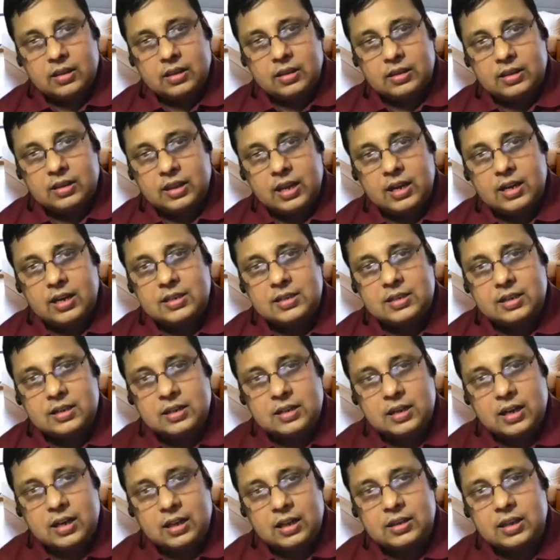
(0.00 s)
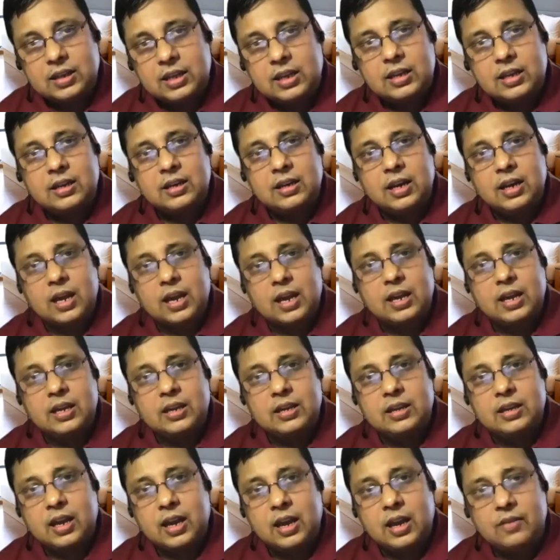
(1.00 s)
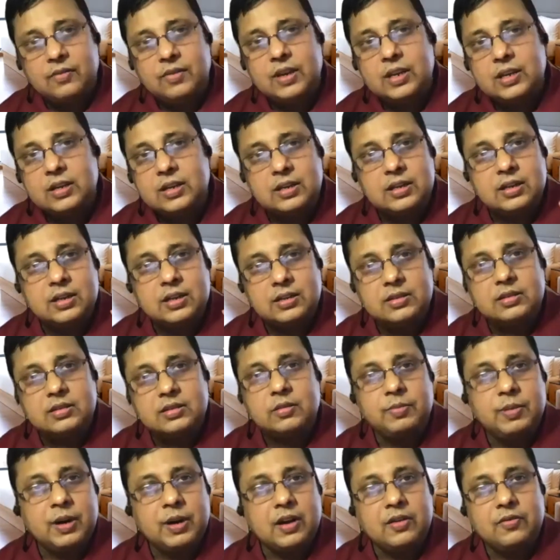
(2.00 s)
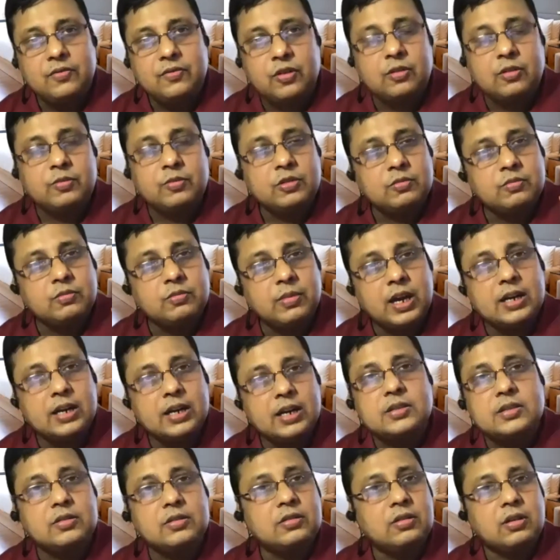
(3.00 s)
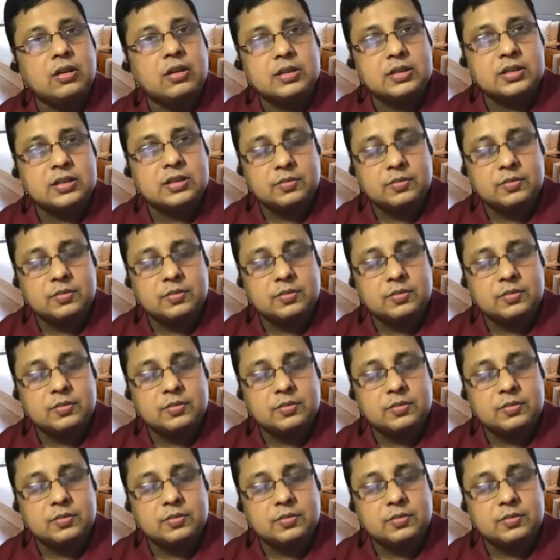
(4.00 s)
There is nothing like having a digital platform to manage your costs,